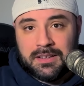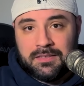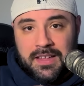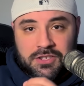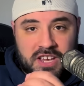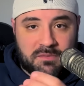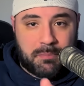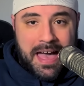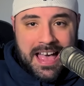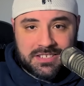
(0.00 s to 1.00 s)
then Jeff
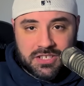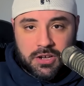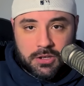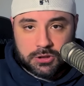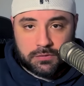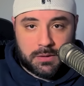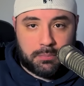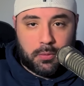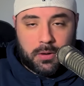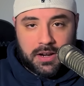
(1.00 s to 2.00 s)
Passan also
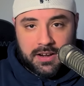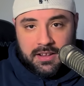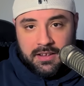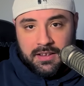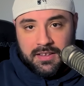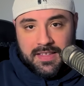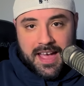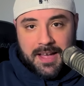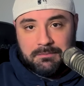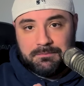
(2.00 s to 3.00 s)
reported
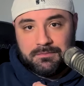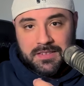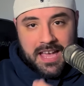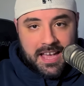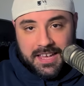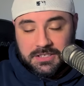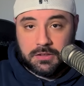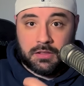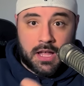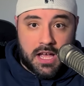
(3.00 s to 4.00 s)
that the Yankees
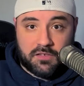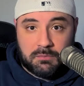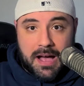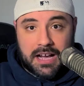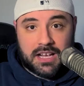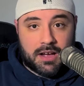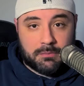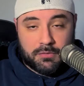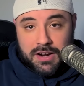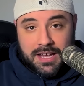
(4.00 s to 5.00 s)
love
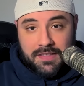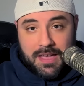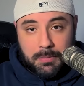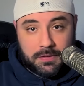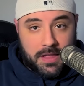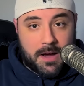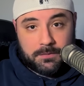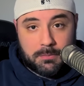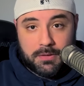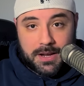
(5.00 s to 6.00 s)
Montgomery and they would love
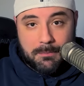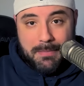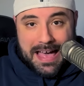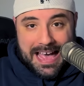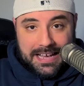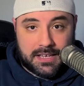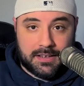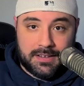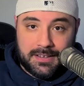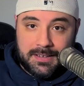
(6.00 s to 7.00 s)
to bring him back.
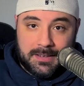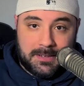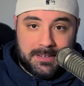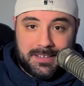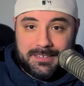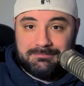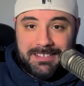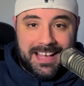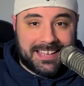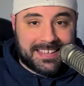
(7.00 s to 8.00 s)

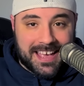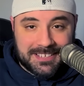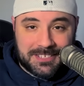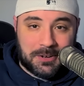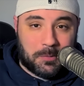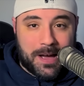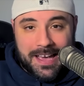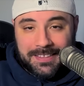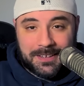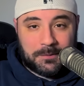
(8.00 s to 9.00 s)
I guess in a way, the